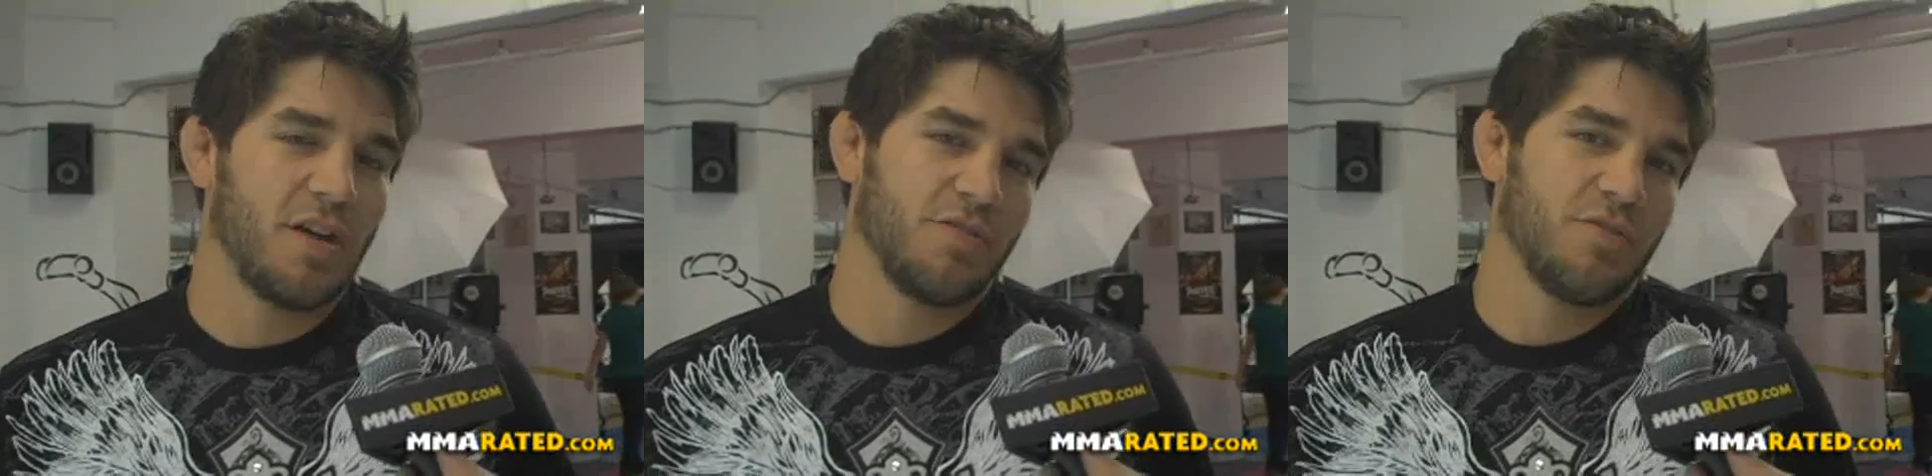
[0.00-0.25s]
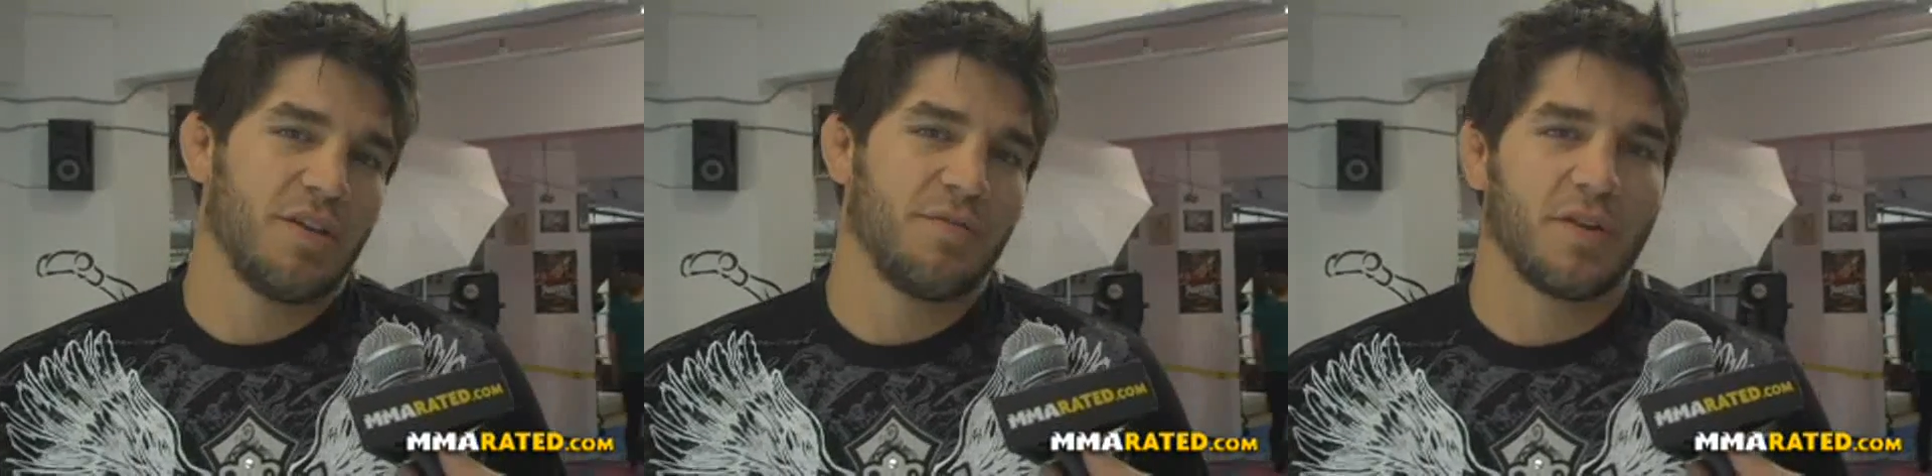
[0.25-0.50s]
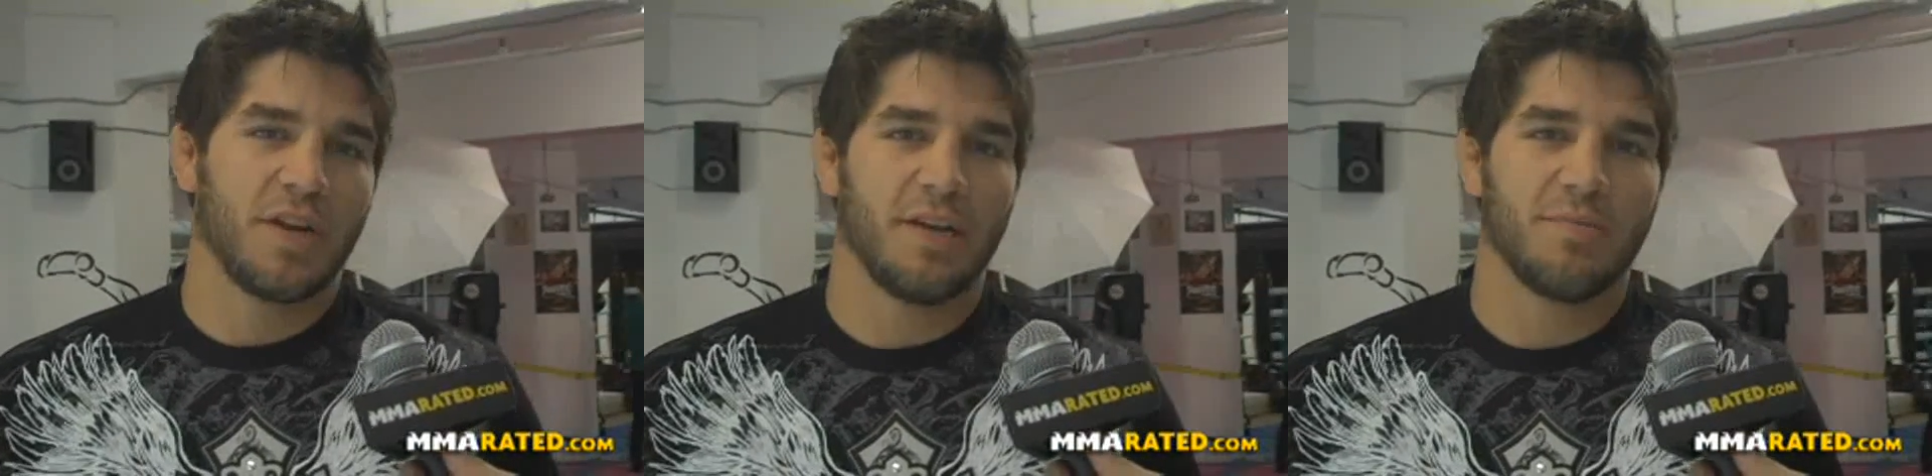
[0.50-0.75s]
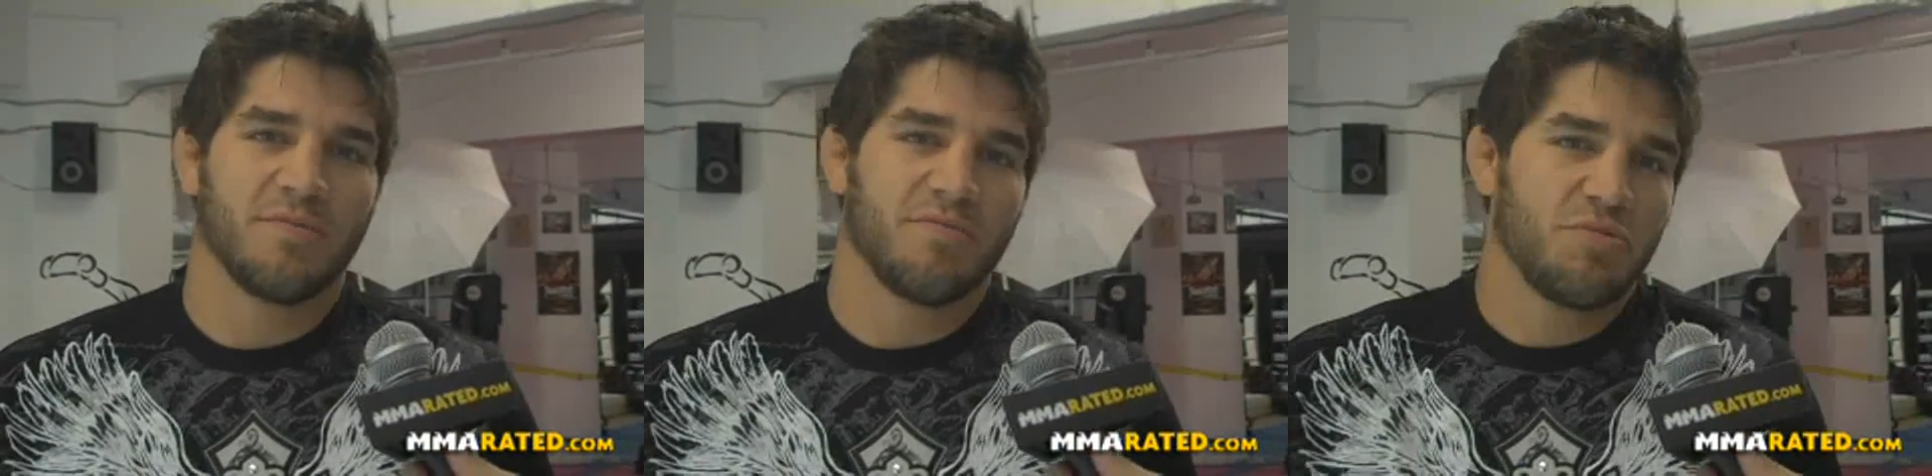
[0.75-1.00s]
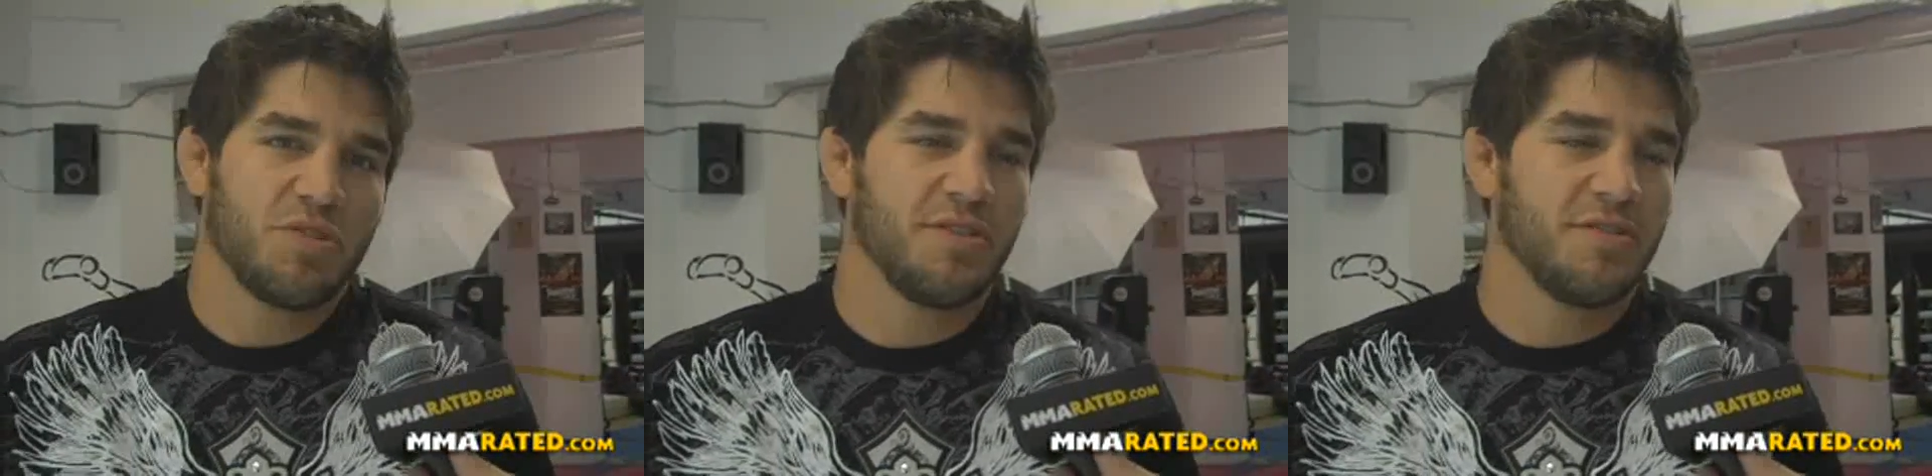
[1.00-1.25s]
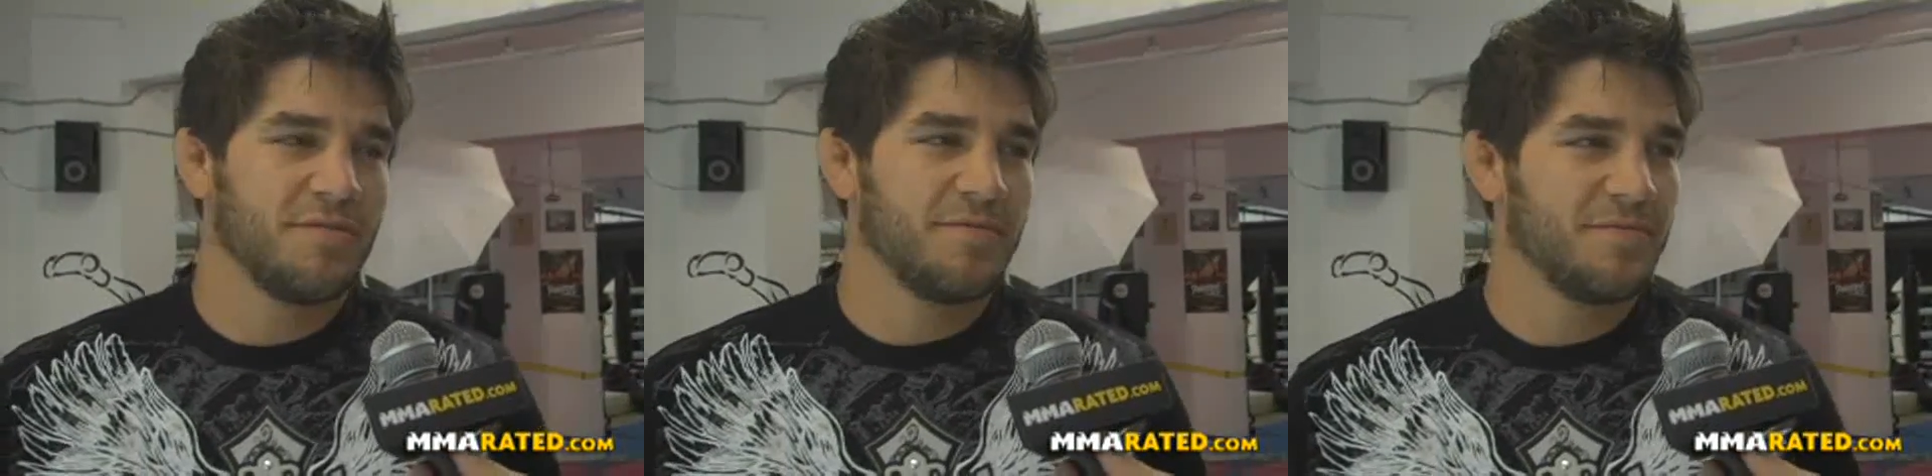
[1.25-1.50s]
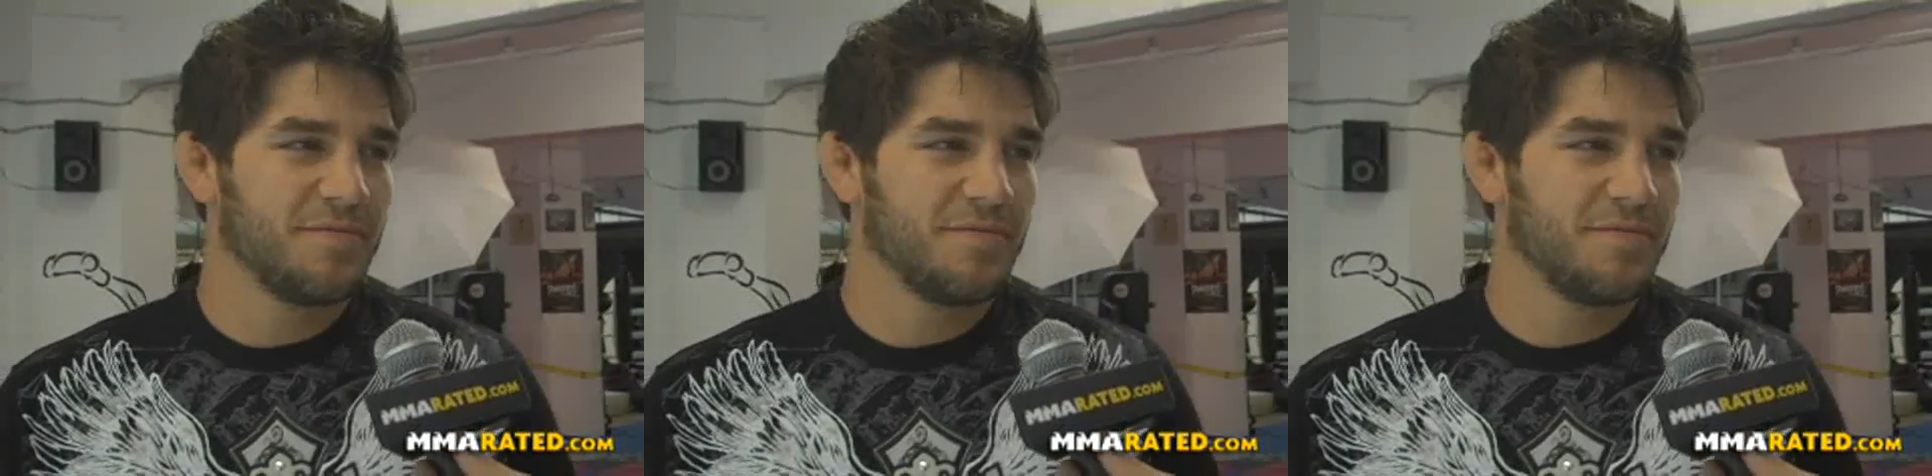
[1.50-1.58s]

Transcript: I'll do that for them. It's good.